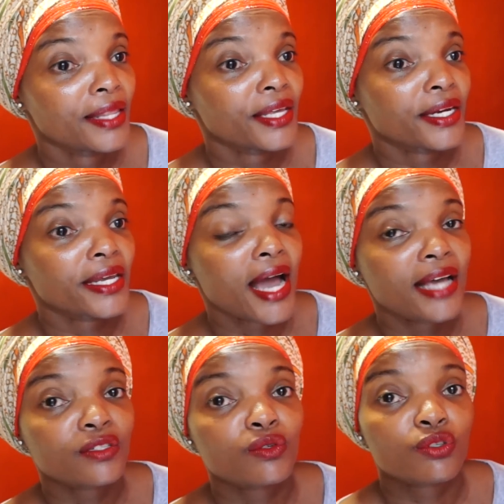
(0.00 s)
then he
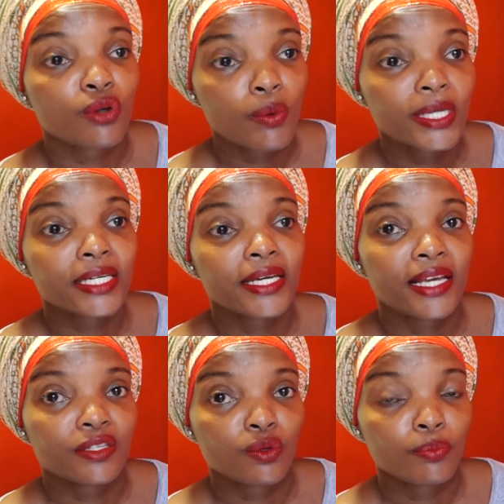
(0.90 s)
has to show it, he
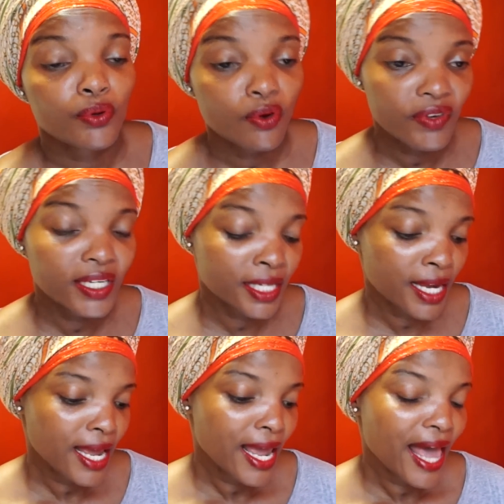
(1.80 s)
has to prove
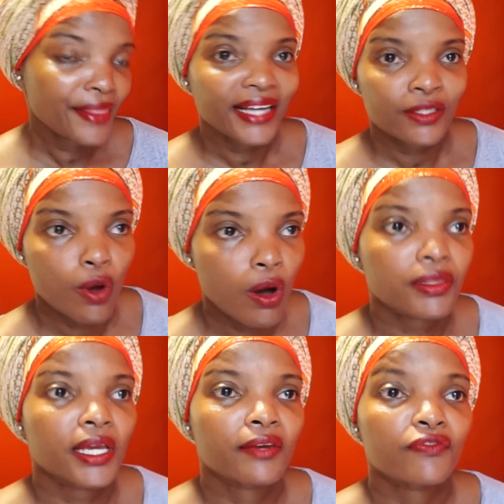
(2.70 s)
it, and that's all
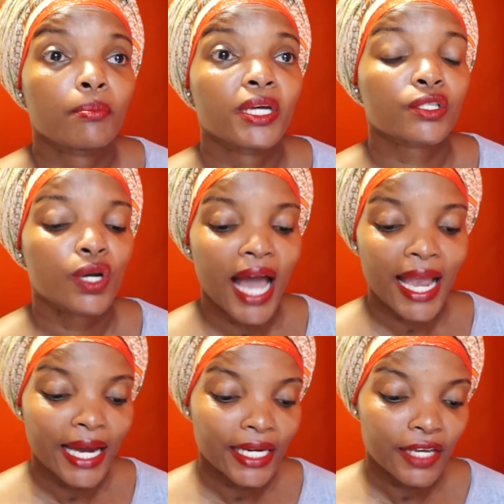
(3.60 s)
the information I
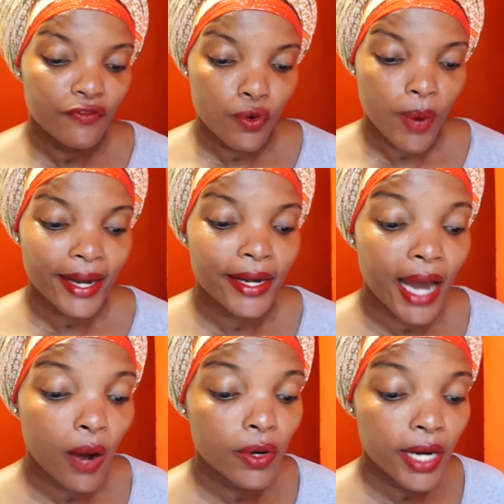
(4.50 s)
can give you right now.